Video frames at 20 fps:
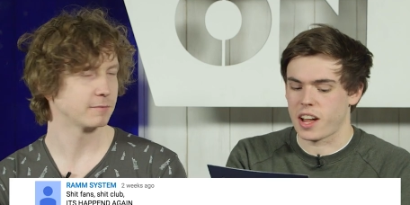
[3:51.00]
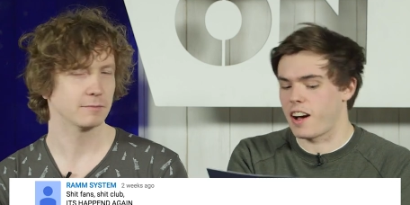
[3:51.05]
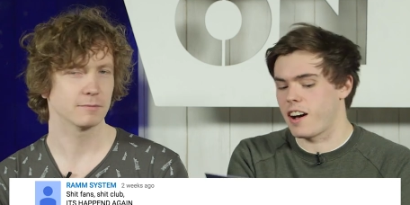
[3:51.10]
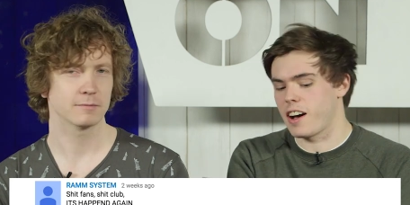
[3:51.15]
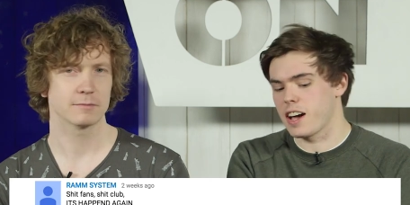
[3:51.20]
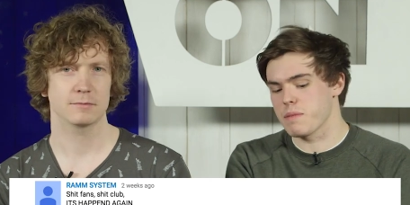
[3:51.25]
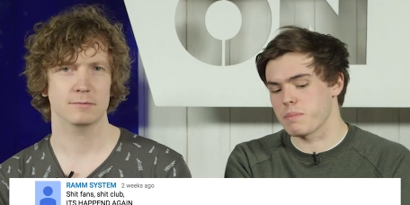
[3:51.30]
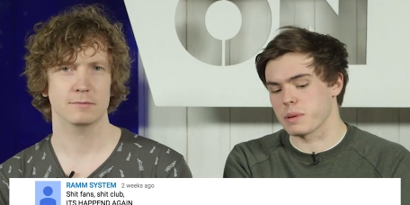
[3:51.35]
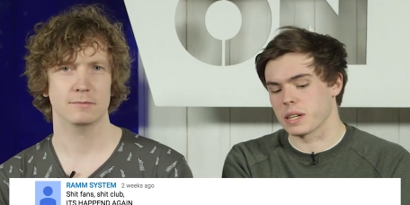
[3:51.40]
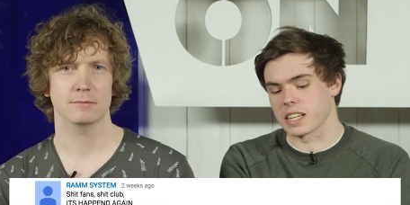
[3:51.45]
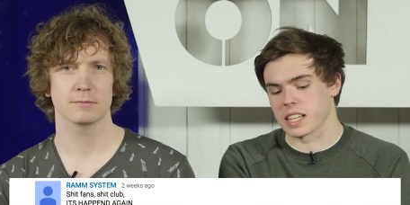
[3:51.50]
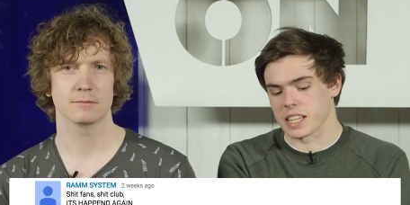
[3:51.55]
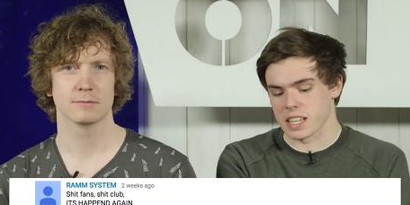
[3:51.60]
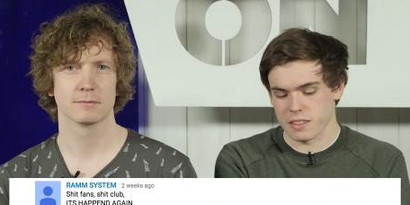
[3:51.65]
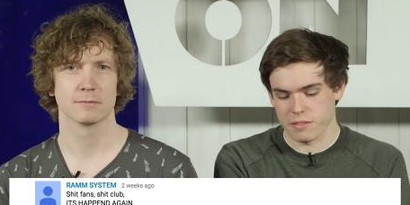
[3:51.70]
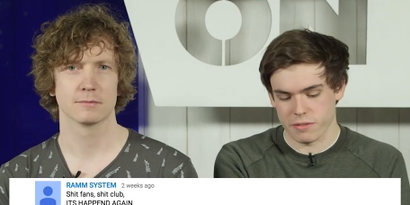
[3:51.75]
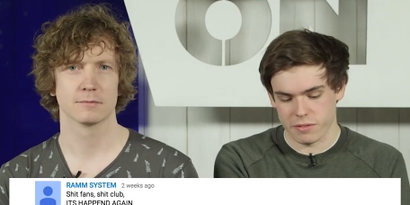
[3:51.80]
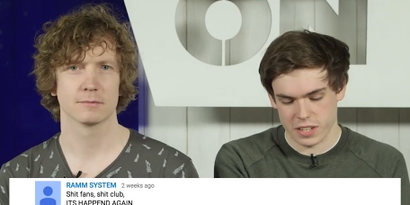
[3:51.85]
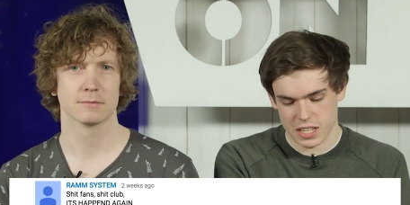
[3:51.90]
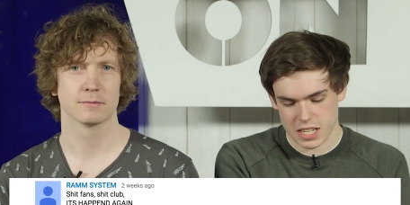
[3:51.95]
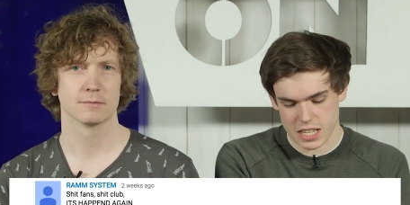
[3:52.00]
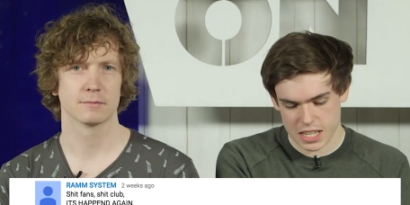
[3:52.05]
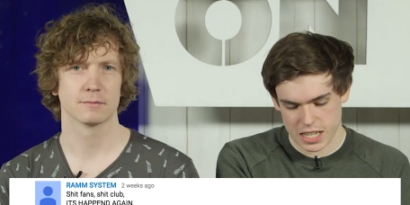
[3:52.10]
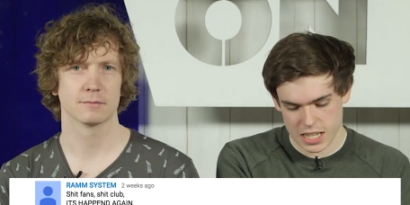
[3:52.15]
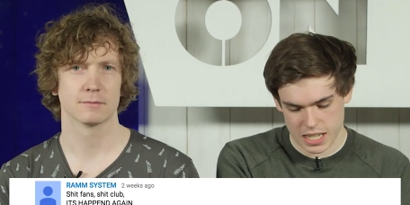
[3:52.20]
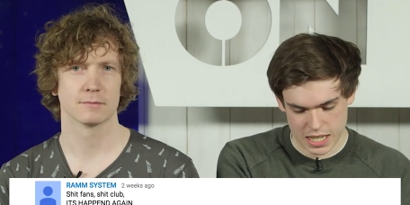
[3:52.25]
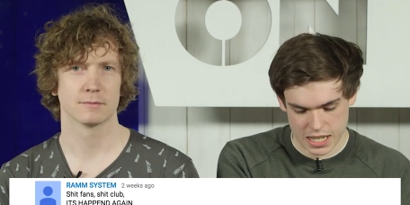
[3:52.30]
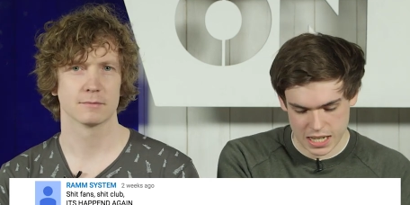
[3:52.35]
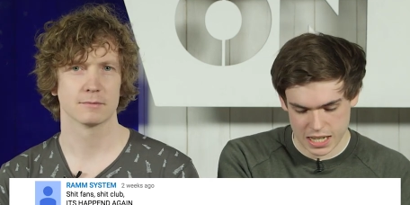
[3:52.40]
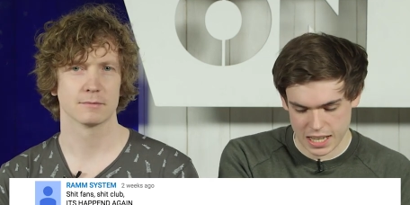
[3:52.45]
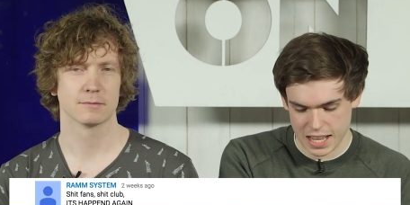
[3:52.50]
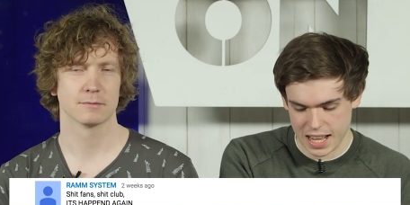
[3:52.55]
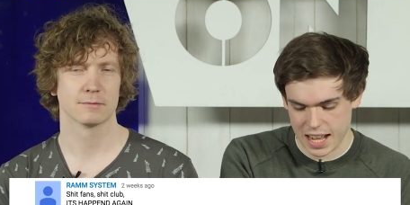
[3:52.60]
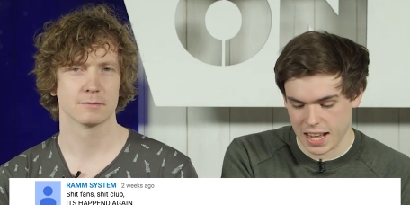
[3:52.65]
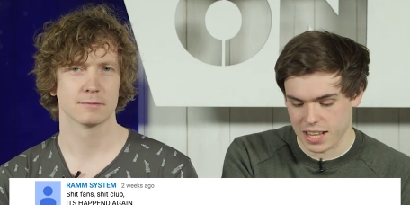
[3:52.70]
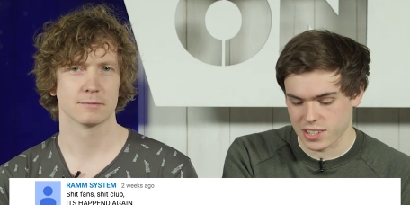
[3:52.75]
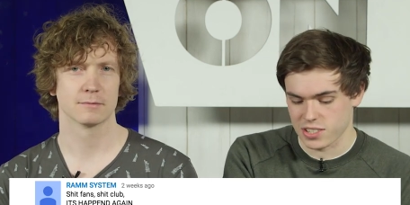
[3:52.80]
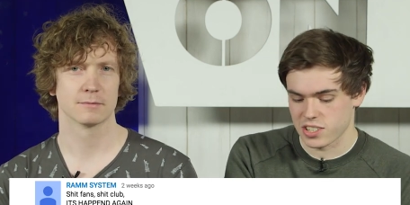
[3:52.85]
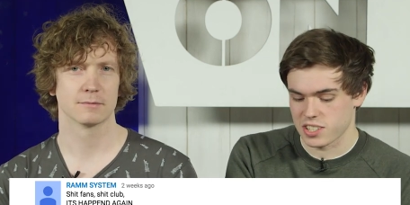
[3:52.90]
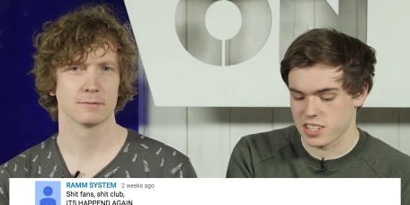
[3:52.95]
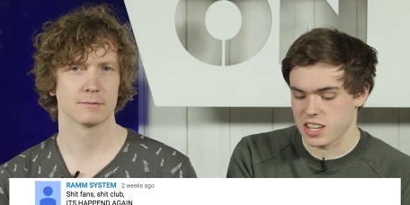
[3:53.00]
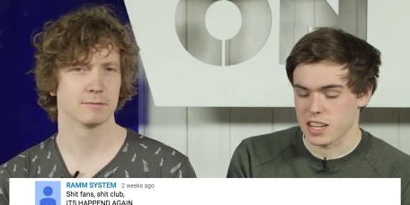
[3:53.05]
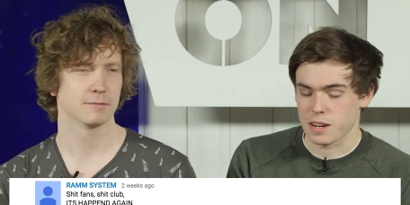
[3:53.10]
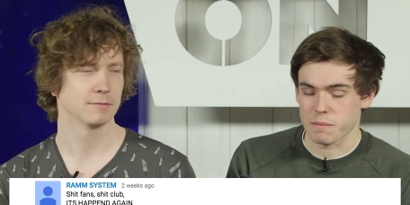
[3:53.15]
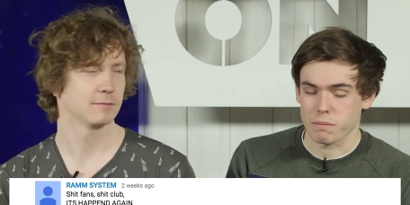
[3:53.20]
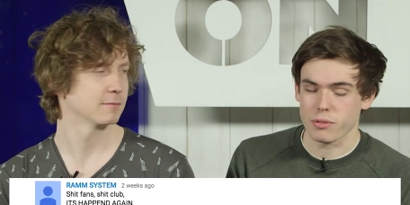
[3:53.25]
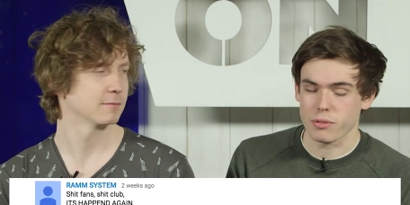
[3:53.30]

Speaker 1: I believe, uh, has seen a